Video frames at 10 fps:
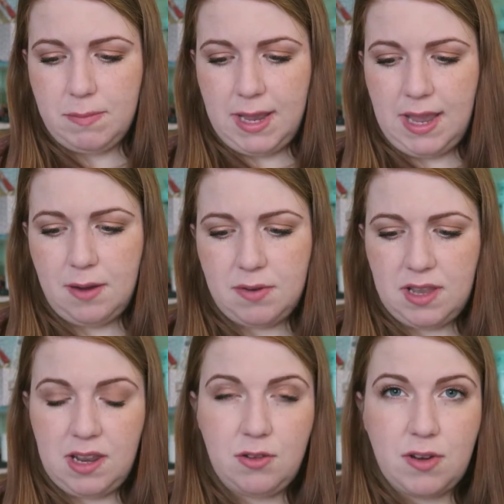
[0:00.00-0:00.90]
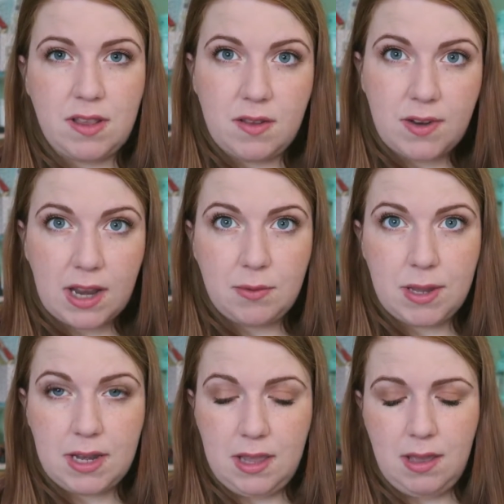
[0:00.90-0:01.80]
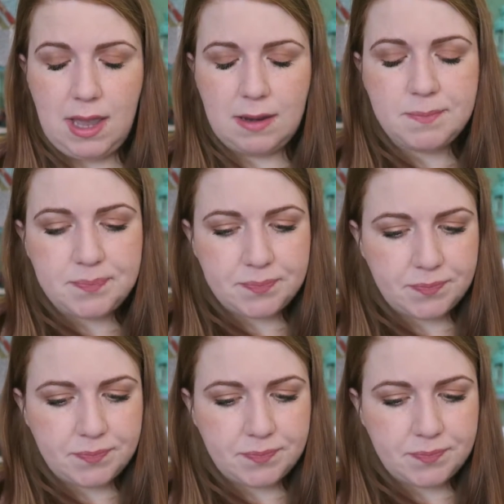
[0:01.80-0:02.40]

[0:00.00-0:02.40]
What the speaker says: my hair was getting greasy very quickly again